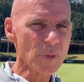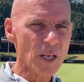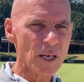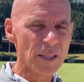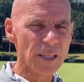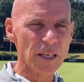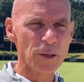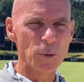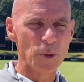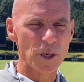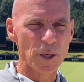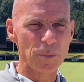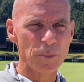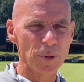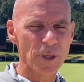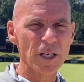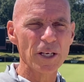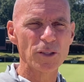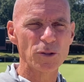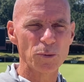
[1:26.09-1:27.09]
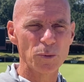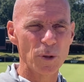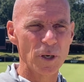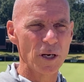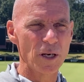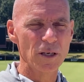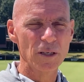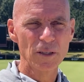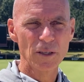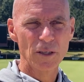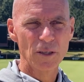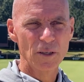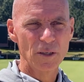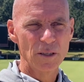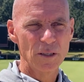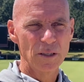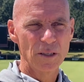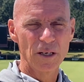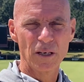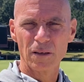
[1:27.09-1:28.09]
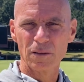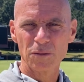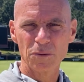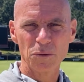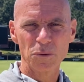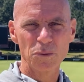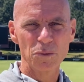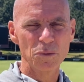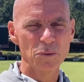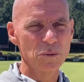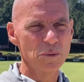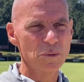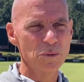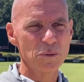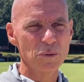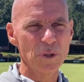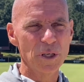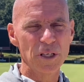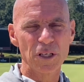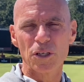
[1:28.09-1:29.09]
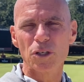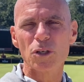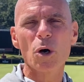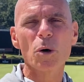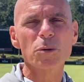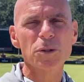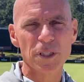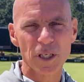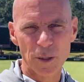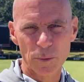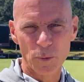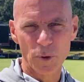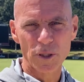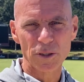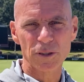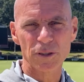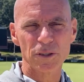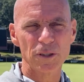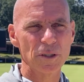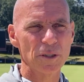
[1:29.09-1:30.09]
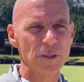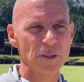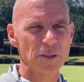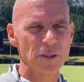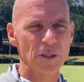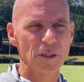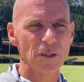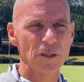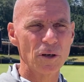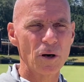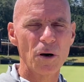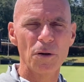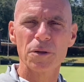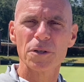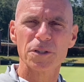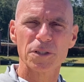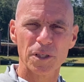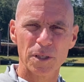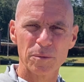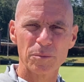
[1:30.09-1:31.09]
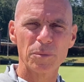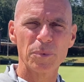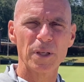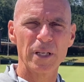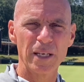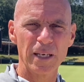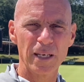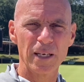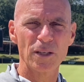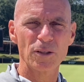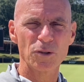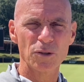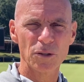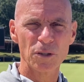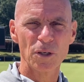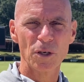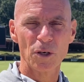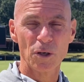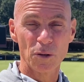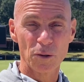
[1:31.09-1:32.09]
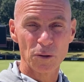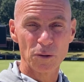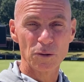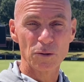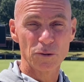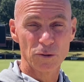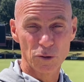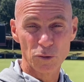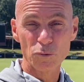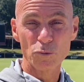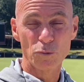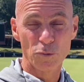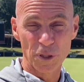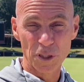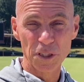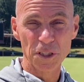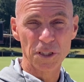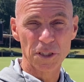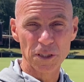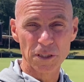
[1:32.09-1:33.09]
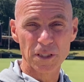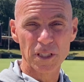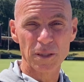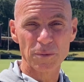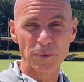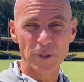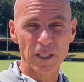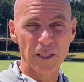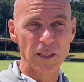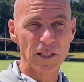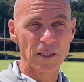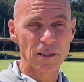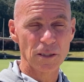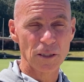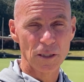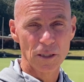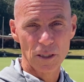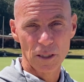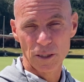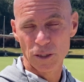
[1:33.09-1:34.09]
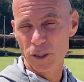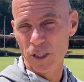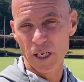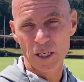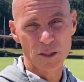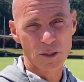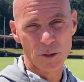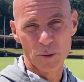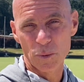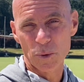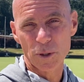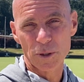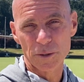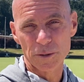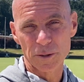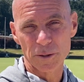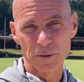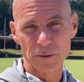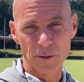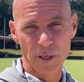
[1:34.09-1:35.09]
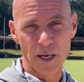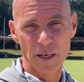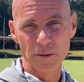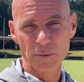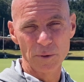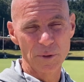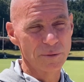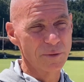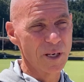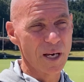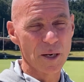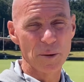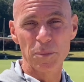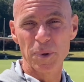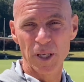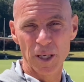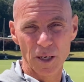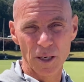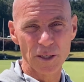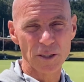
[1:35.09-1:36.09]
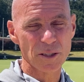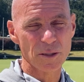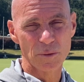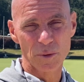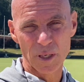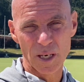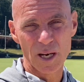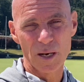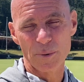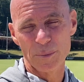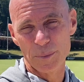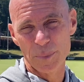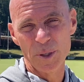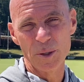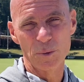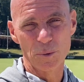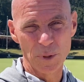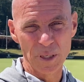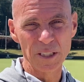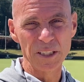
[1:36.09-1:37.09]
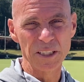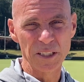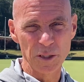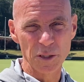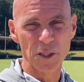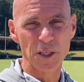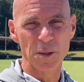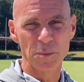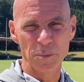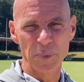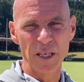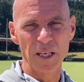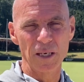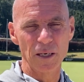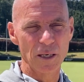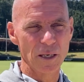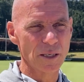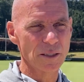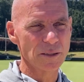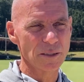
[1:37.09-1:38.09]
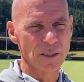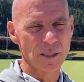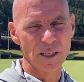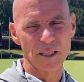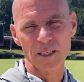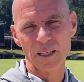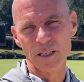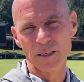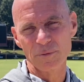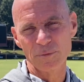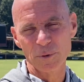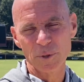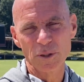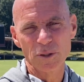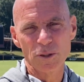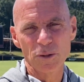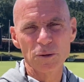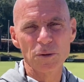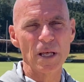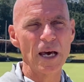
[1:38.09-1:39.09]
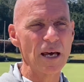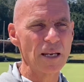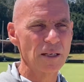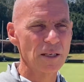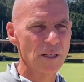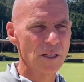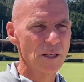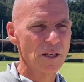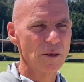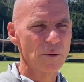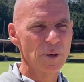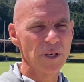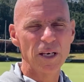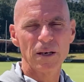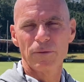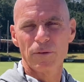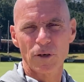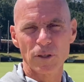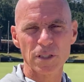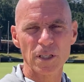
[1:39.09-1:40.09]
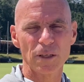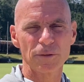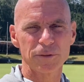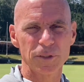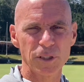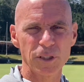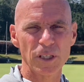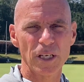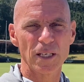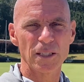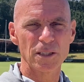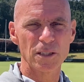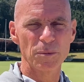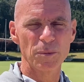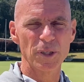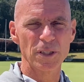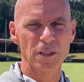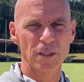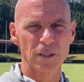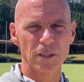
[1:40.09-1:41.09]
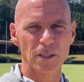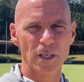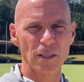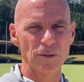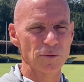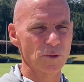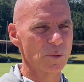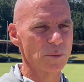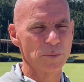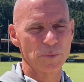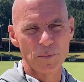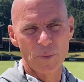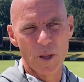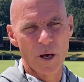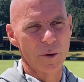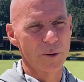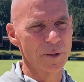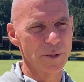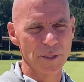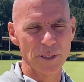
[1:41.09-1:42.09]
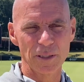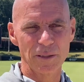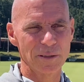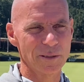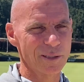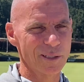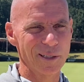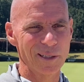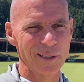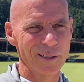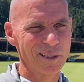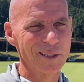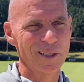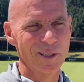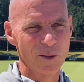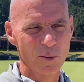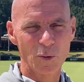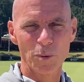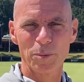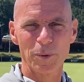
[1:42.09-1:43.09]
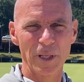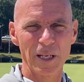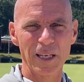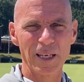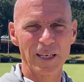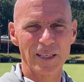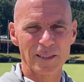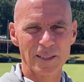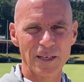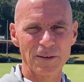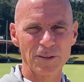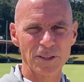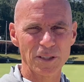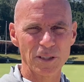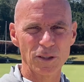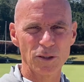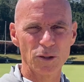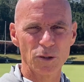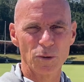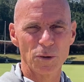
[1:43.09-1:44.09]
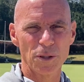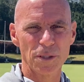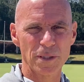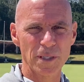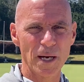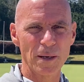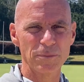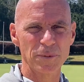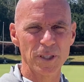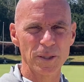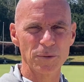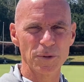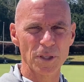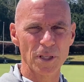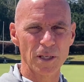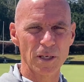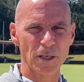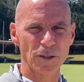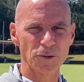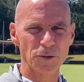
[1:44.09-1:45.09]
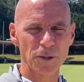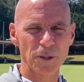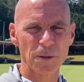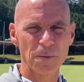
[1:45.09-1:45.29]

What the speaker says: think we're in a place where, and no team wants to all of a sudden play against really good teams like this and change the world, right? We've got to be us, and we've got to be really good at being us. And I think if we do that, we give ourselves a chance to be successful, knowing that we're playing against obviously 2 of the top teams in the country.